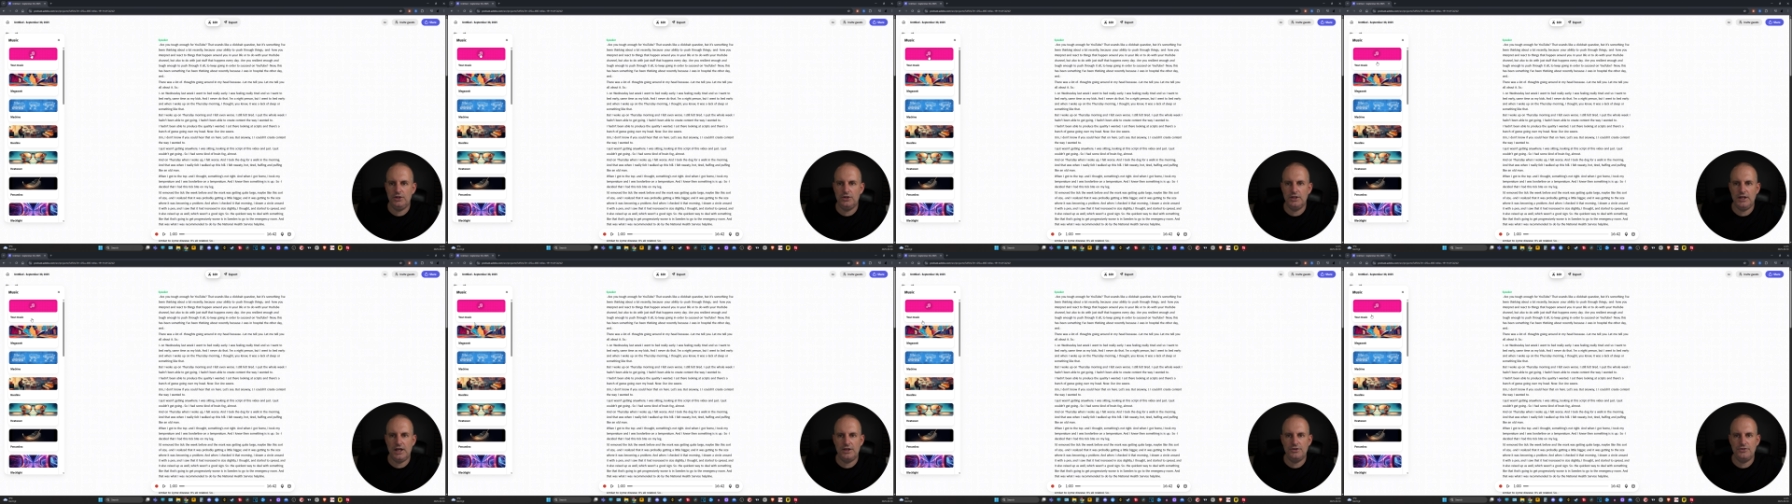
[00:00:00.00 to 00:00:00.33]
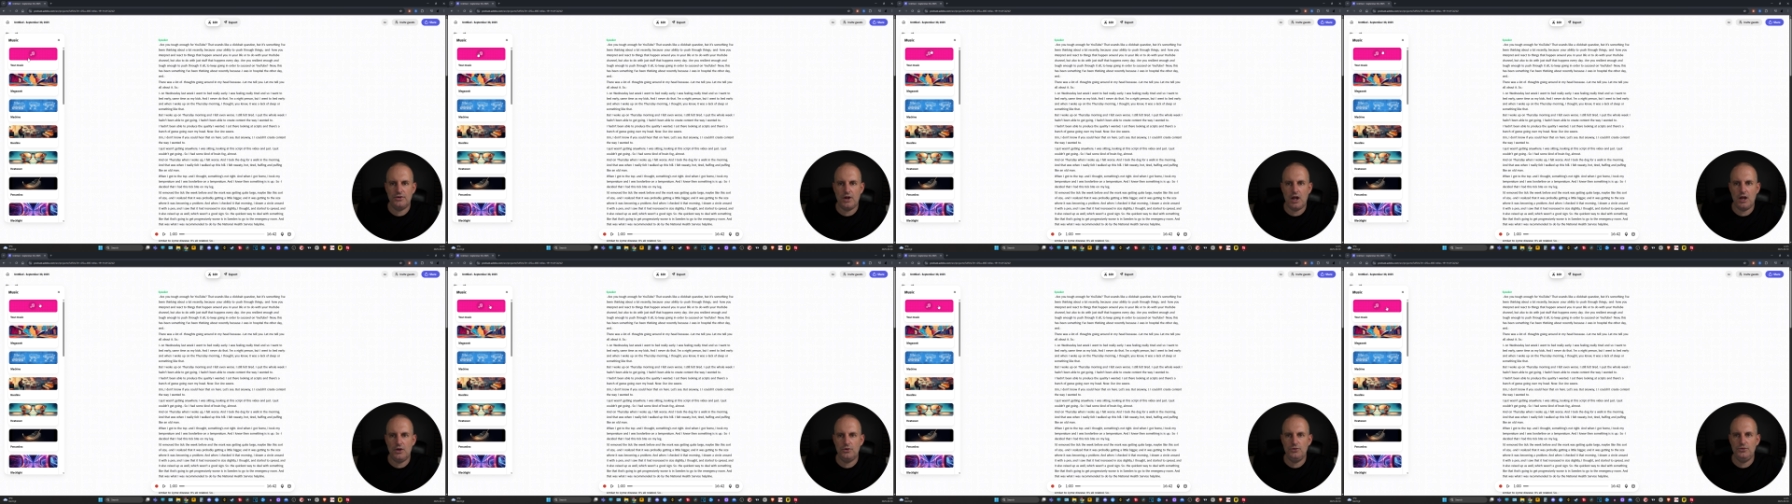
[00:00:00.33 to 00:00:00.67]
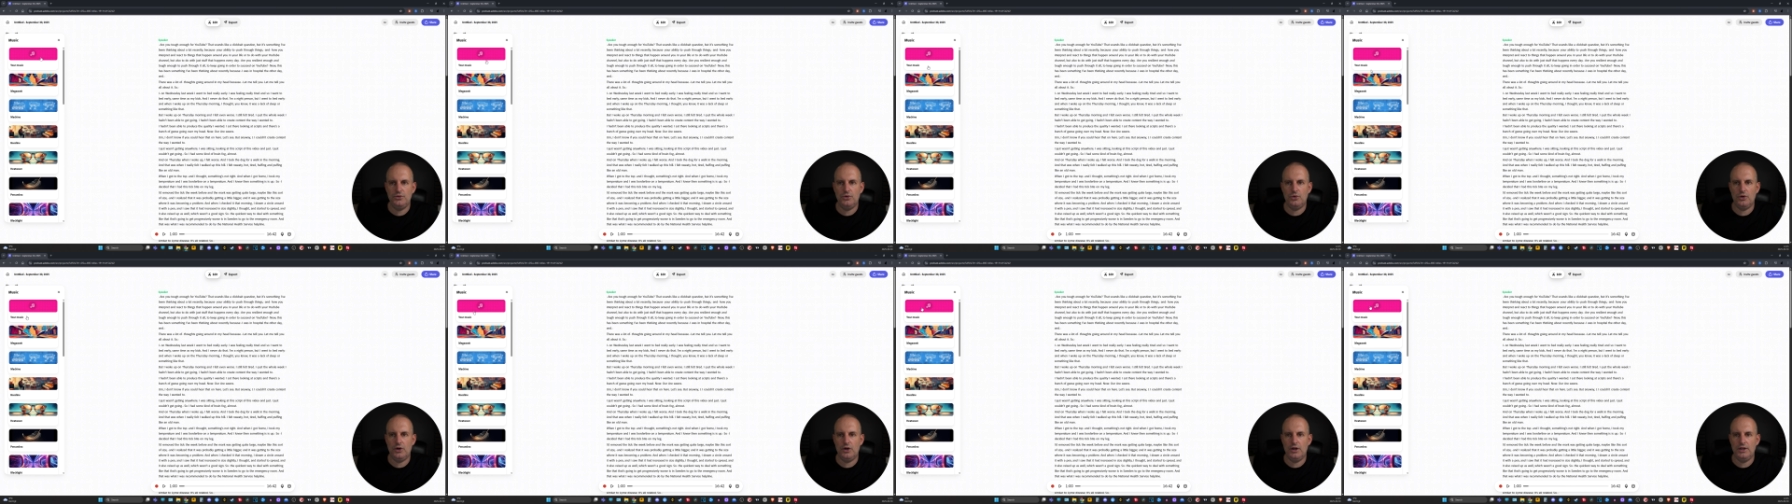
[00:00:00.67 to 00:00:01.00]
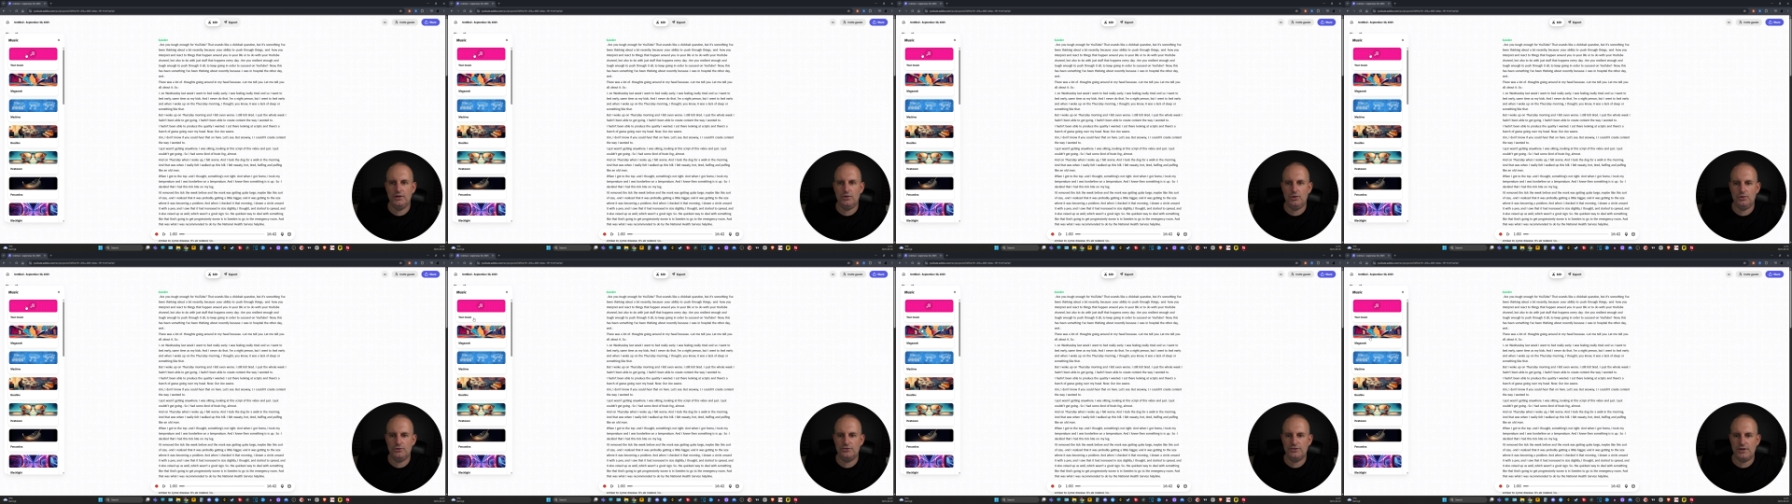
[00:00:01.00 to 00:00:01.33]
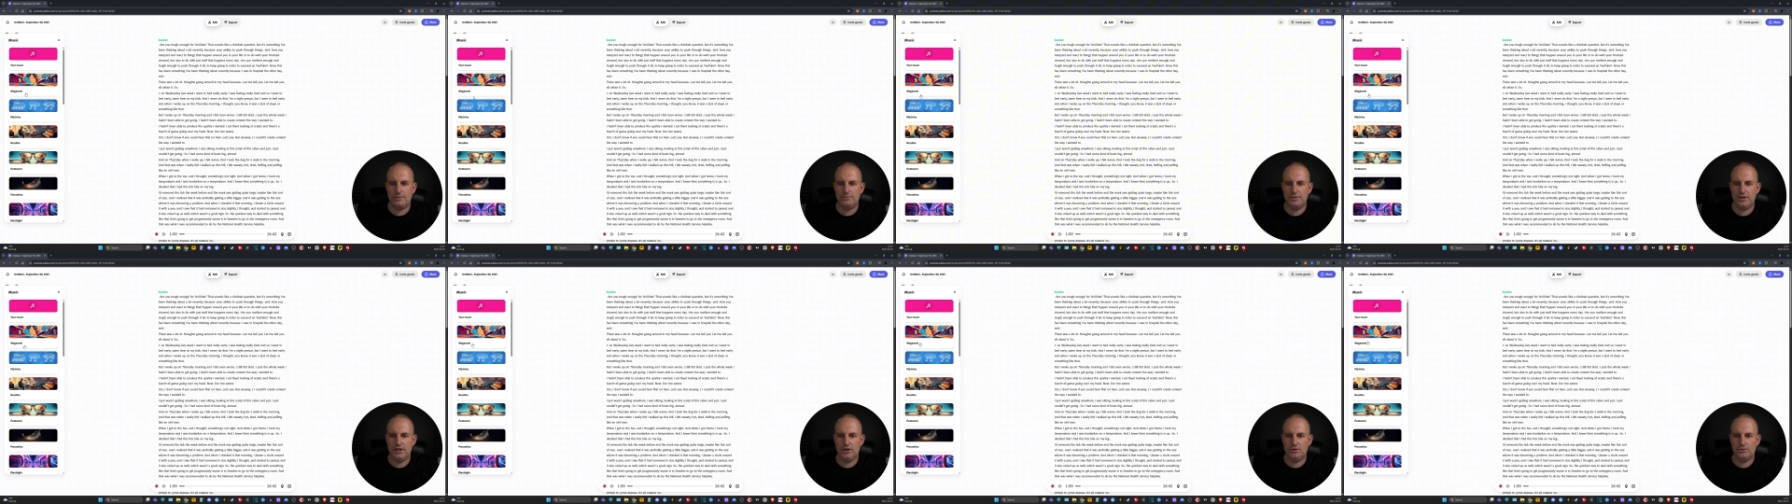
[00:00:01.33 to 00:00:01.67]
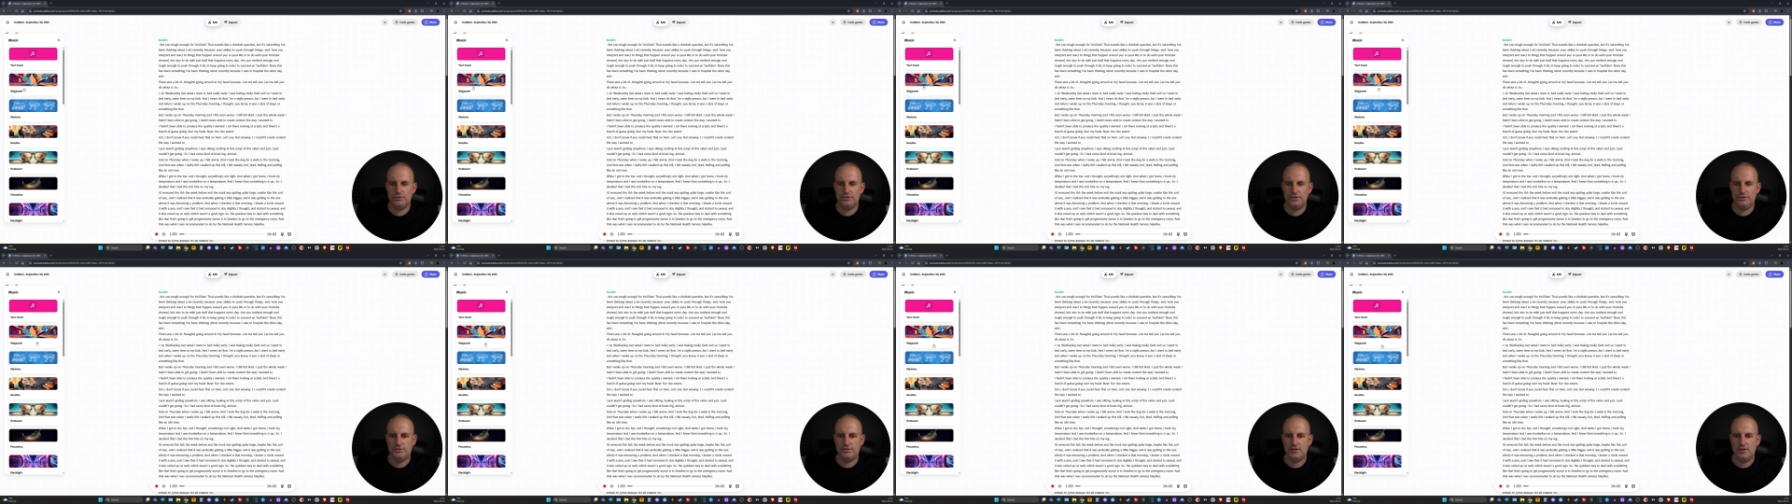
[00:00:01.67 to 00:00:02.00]
you can add your own or somebody
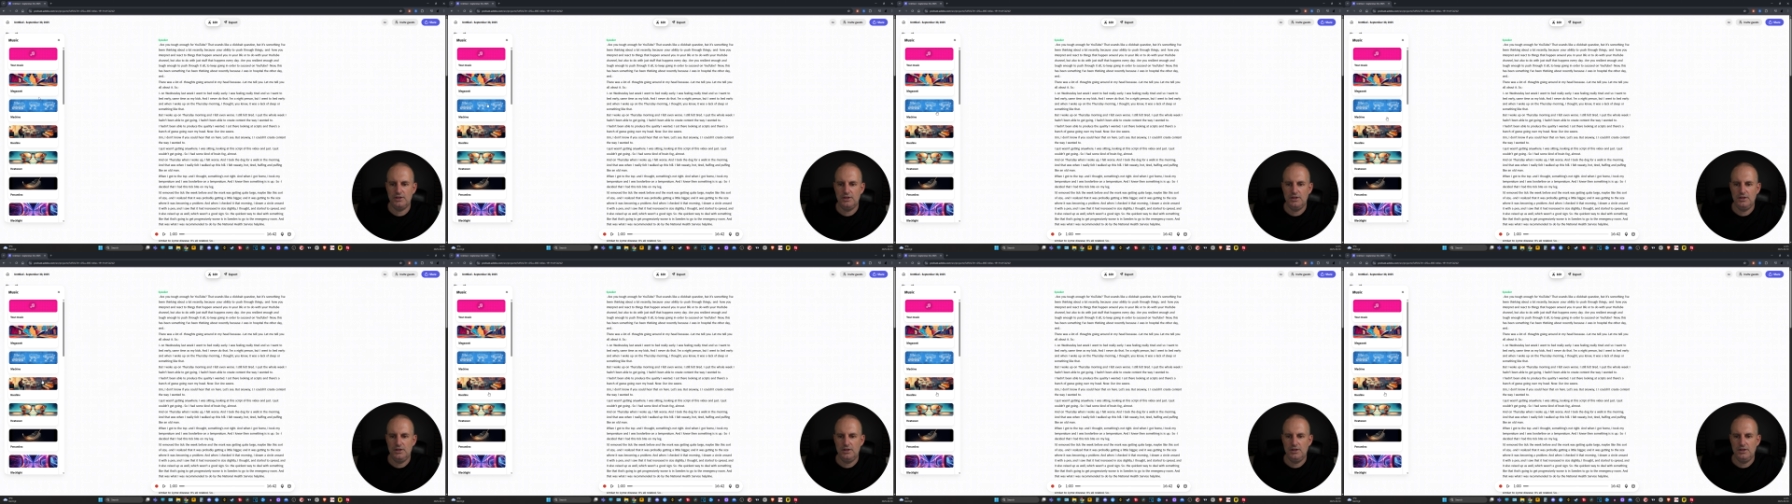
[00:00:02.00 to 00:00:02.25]
else's.